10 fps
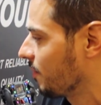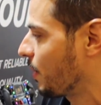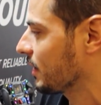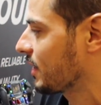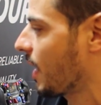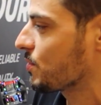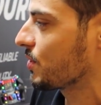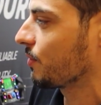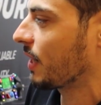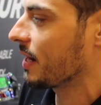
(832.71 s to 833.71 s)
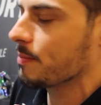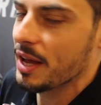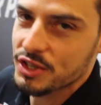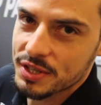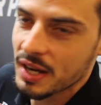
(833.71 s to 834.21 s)
button caps you can
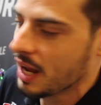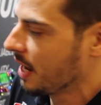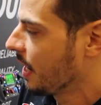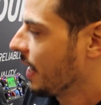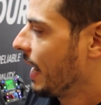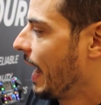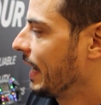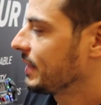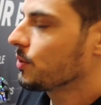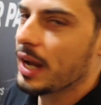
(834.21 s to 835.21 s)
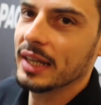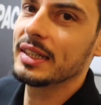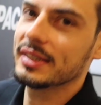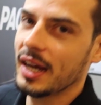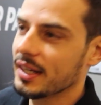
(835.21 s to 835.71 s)
imagine, and you can
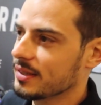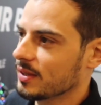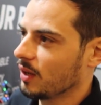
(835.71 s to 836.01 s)
decide